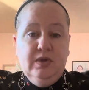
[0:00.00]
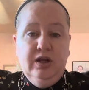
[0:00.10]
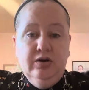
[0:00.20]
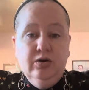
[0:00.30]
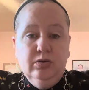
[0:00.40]

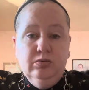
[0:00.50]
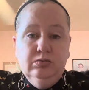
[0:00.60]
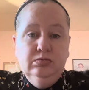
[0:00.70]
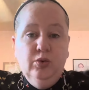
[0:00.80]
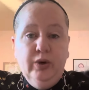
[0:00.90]

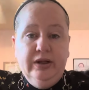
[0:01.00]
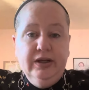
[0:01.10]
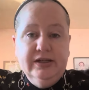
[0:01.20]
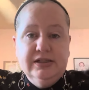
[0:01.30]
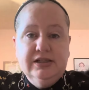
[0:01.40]

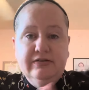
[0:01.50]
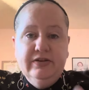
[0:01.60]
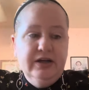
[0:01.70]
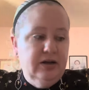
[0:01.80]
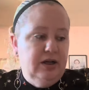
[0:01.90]
oily and stuff
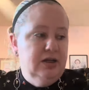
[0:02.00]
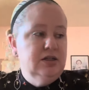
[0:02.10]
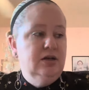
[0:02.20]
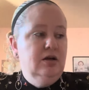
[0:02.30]
at night.